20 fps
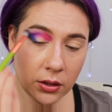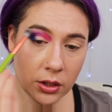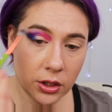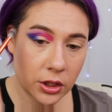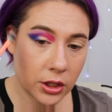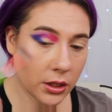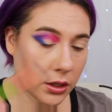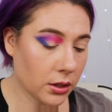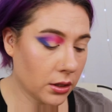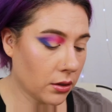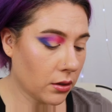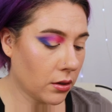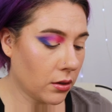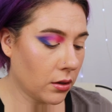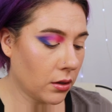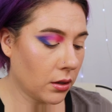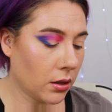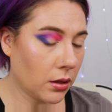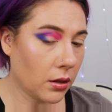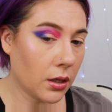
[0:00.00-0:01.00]
just
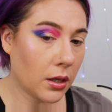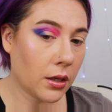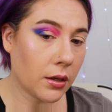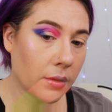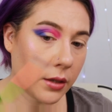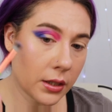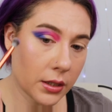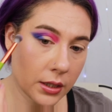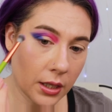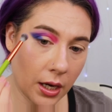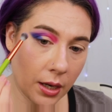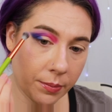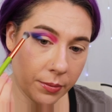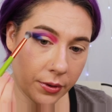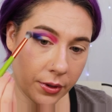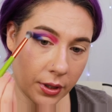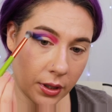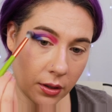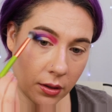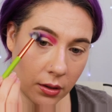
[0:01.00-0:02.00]
all along the top
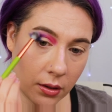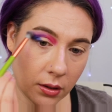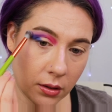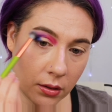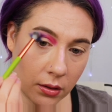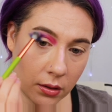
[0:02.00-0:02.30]
there.